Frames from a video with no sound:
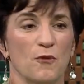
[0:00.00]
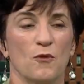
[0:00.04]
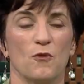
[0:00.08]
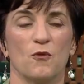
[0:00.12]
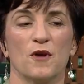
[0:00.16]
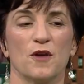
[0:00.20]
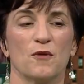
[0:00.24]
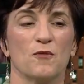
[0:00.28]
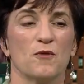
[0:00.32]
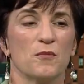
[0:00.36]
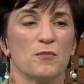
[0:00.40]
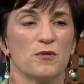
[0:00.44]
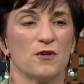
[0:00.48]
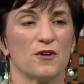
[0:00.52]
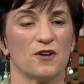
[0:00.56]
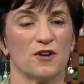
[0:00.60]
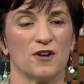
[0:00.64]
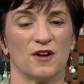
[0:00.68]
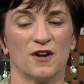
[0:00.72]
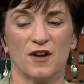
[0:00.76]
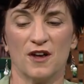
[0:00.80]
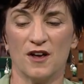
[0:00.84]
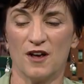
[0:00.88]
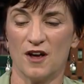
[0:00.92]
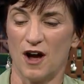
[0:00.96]
we will put,
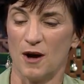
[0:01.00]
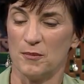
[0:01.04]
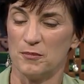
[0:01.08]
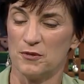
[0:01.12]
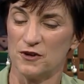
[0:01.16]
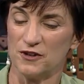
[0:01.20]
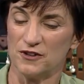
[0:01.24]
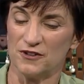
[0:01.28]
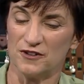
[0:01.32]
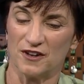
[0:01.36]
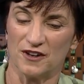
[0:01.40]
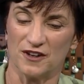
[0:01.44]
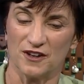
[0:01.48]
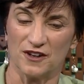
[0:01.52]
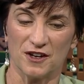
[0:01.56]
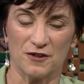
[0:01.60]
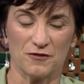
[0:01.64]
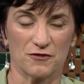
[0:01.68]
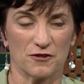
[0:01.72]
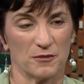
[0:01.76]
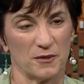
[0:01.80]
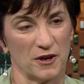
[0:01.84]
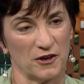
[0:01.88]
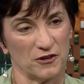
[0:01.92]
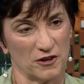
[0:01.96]
I'll put uh,
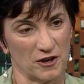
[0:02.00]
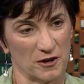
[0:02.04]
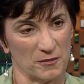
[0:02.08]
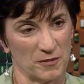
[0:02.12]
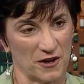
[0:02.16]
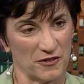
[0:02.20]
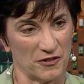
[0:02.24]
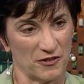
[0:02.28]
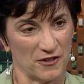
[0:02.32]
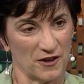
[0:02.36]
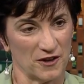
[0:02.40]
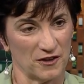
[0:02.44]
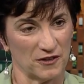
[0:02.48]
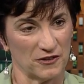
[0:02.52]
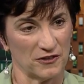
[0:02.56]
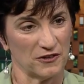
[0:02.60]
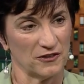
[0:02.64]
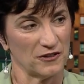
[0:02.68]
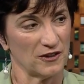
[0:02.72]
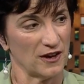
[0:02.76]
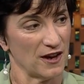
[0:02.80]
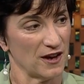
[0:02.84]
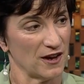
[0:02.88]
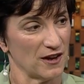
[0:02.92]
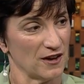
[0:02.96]
information about this
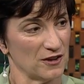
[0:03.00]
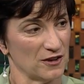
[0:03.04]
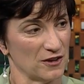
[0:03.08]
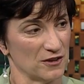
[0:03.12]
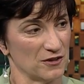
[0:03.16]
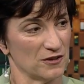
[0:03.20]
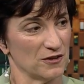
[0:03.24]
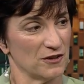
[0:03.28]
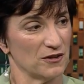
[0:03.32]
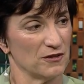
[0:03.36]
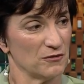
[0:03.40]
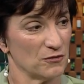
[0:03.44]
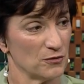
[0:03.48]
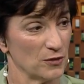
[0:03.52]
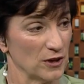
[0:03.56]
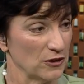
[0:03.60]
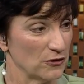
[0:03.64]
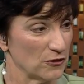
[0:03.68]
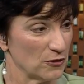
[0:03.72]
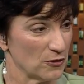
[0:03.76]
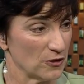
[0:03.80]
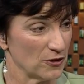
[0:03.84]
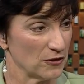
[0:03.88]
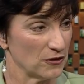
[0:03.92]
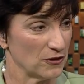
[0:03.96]
and
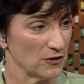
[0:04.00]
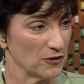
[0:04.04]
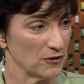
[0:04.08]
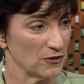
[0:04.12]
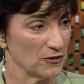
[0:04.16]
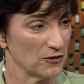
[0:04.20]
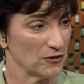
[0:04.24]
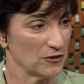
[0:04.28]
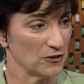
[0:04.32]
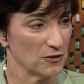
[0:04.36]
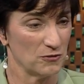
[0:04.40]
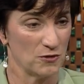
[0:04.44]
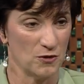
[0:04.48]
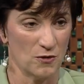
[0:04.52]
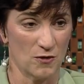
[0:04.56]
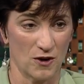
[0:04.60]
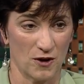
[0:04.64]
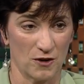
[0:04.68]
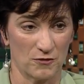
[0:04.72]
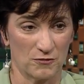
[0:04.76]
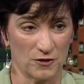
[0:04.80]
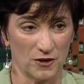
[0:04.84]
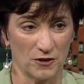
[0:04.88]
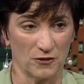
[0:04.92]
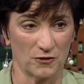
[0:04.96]
resources. If you all
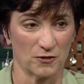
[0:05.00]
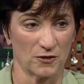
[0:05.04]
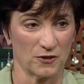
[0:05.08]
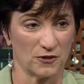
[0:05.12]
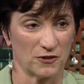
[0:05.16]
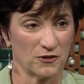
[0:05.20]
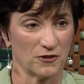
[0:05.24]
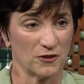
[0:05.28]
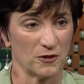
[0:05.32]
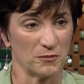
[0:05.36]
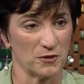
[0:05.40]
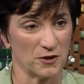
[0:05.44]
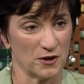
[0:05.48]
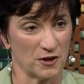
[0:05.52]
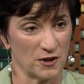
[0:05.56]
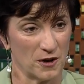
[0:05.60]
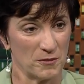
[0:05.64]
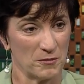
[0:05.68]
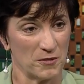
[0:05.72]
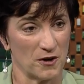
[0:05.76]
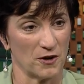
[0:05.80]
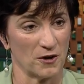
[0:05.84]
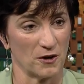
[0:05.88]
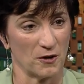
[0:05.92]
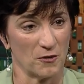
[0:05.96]
have resources, I'll put it
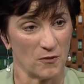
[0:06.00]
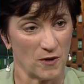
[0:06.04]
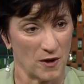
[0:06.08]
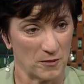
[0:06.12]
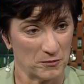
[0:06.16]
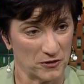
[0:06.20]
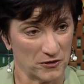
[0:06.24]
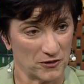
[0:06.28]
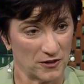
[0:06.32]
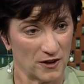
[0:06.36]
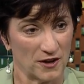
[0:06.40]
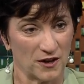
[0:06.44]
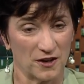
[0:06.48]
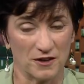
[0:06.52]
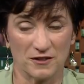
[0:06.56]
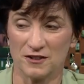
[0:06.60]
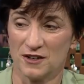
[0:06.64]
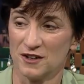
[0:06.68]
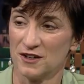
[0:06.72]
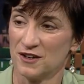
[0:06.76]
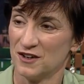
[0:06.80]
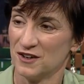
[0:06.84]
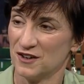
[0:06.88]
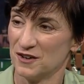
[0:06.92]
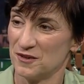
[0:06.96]
up on our website. Okay.
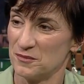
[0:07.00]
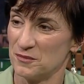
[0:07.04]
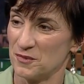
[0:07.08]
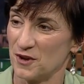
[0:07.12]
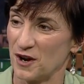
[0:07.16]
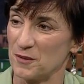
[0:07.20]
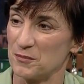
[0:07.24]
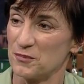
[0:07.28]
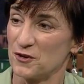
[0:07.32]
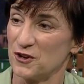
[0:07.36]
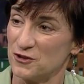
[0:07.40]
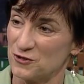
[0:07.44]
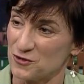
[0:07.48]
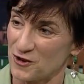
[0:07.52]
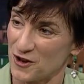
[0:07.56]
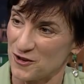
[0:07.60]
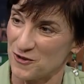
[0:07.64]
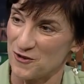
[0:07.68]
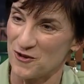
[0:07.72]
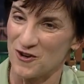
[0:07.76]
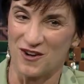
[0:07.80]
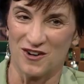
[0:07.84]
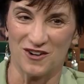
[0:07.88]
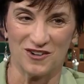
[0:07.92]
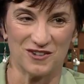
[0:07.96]
But I appreciate
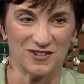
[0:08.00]
you all